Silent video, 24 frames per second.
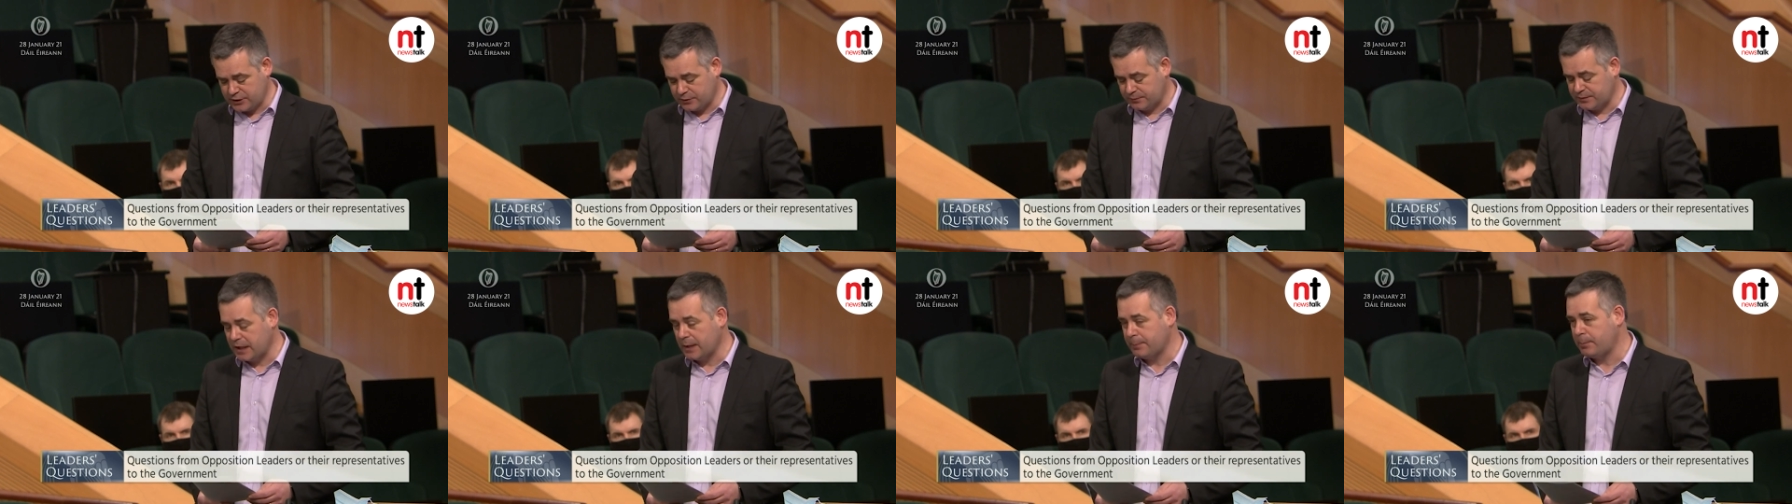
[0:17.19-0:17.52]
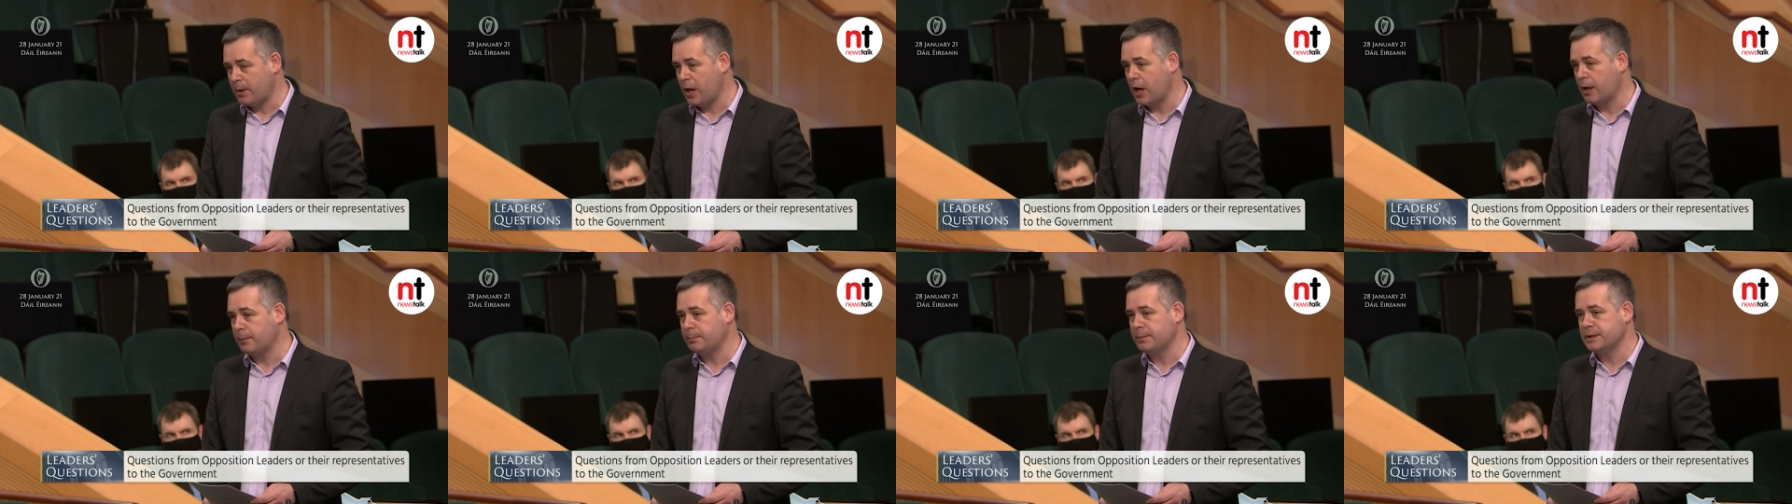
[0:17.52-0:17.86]
of the
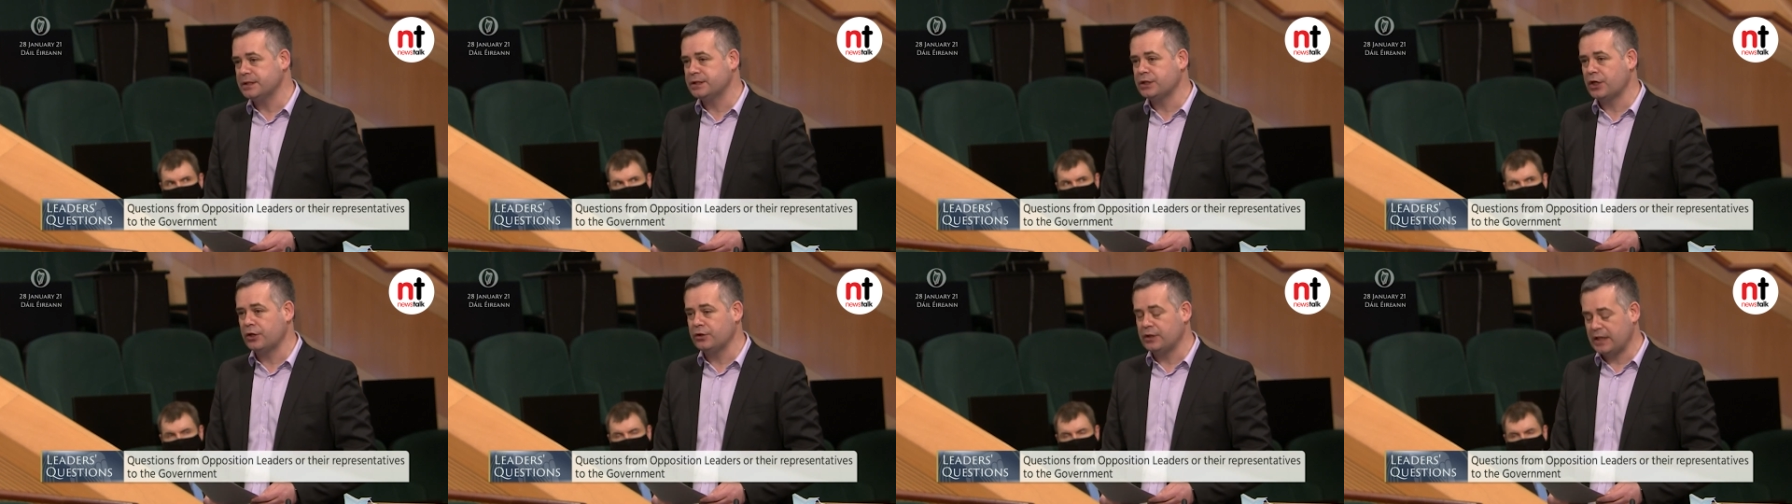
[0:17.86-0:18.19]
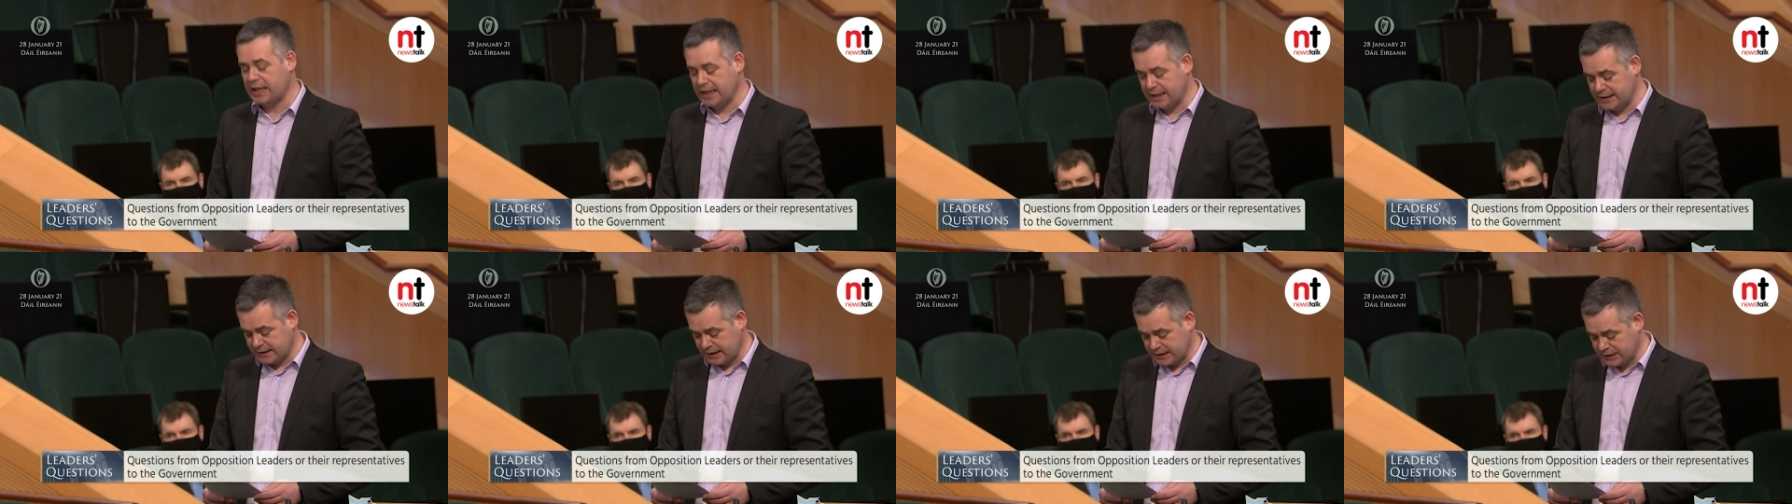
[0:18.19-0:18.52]
apartments
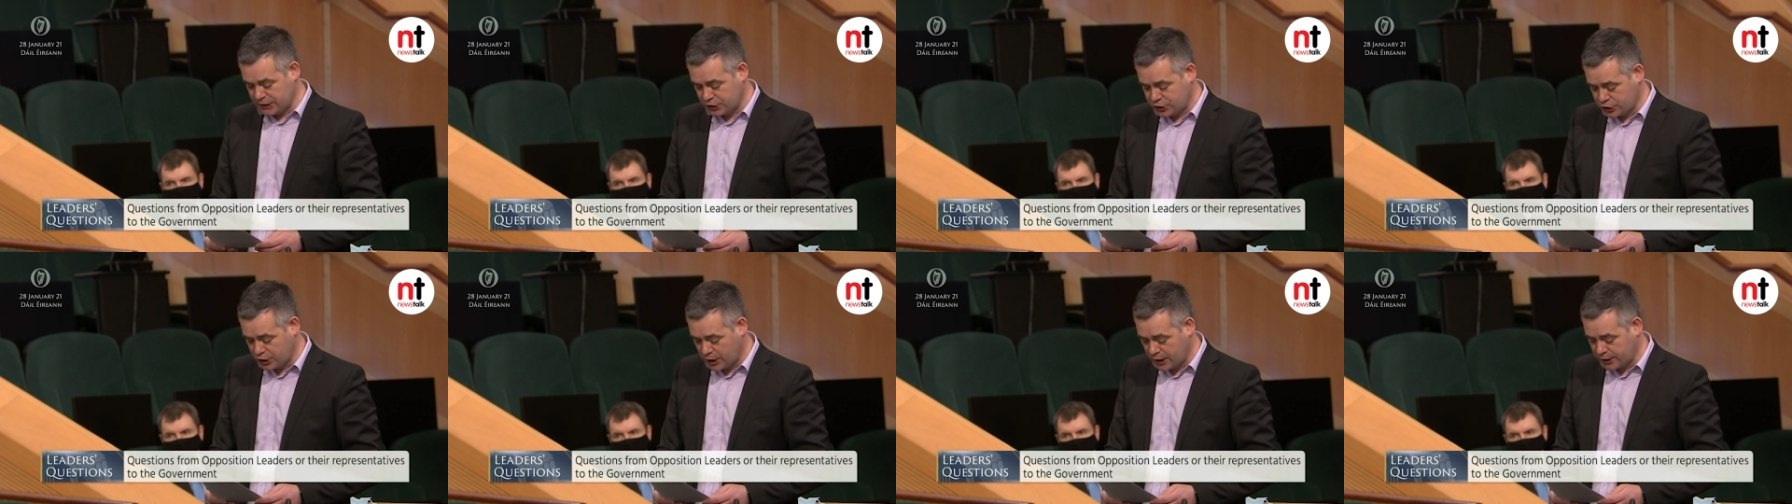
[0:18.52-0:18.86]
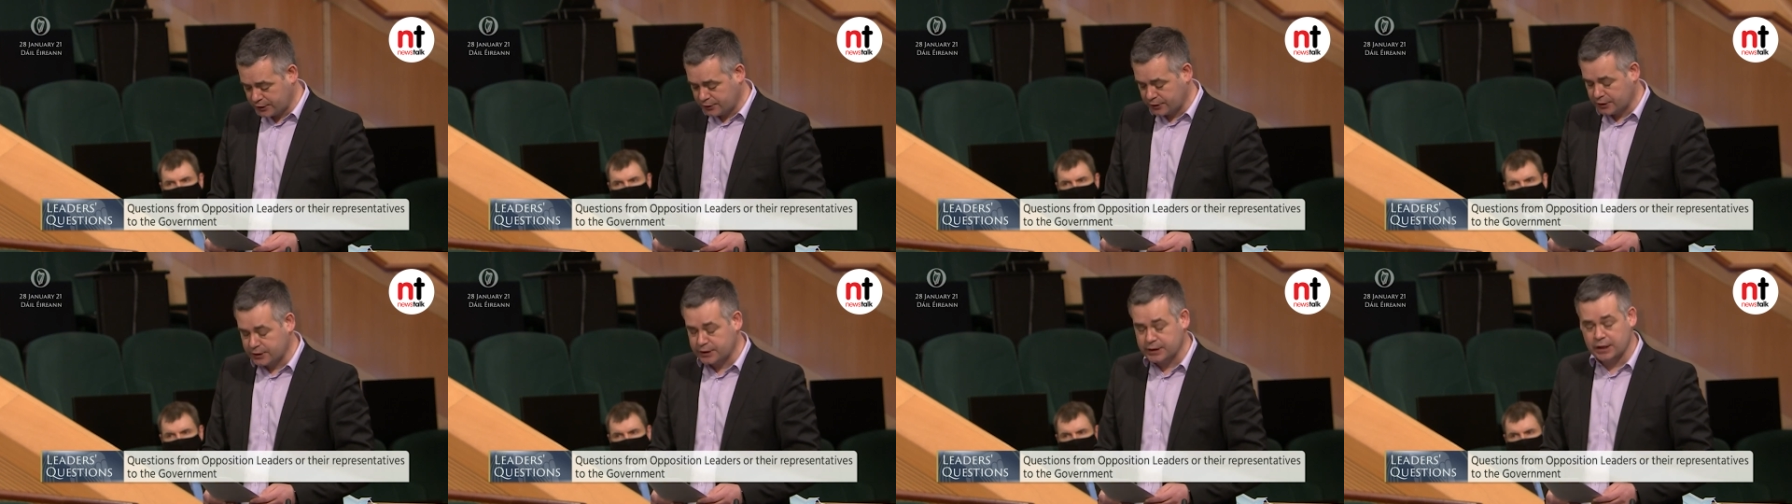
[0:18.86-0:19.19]
outlined in the
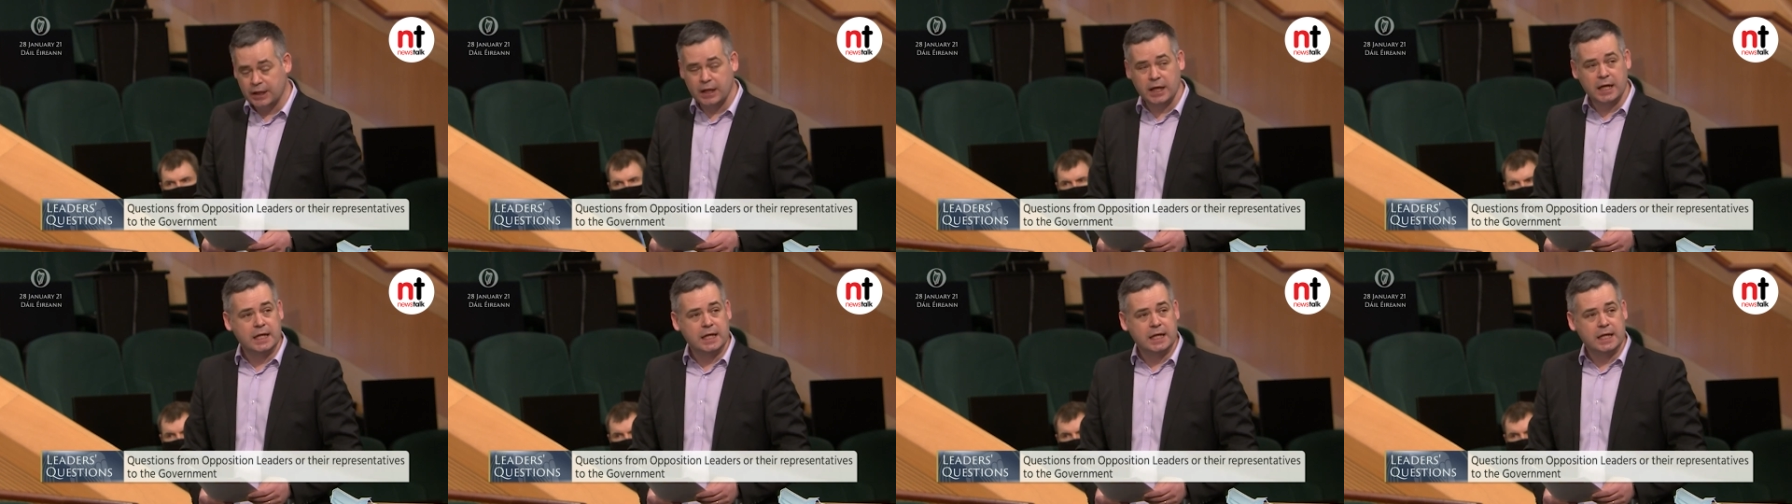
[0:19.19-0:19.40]
Chartered